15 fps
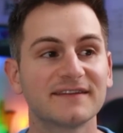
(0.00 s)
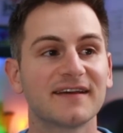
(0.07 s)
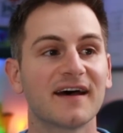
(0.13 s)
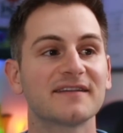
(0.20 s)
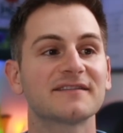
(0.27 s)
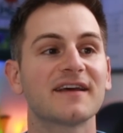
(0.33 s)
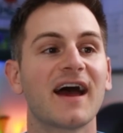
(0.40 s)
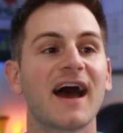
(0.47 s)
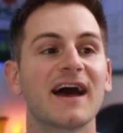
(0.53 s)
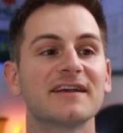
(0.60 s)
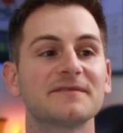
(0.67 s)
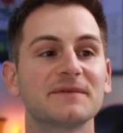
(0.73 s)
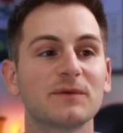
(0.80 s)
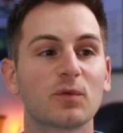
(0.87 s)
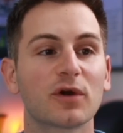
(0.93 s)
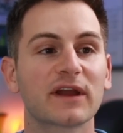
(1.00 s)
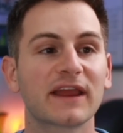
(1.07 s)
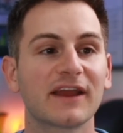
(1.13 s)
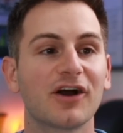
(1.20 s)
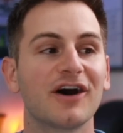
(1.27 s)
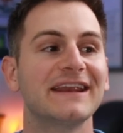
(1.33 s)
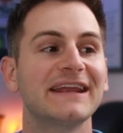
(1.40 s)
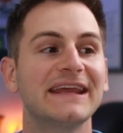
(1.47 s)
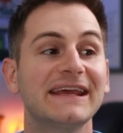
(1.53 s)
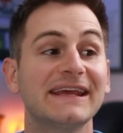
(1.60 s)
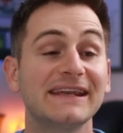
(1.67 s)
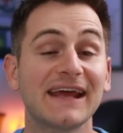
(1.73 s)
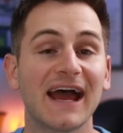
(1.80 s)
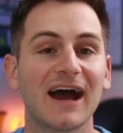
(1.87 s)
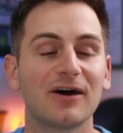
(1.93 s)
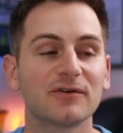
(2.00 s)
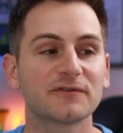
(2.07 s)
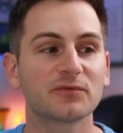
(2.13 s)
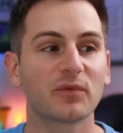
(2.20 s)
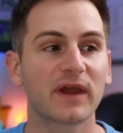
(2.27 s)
Tesla has been working on in-house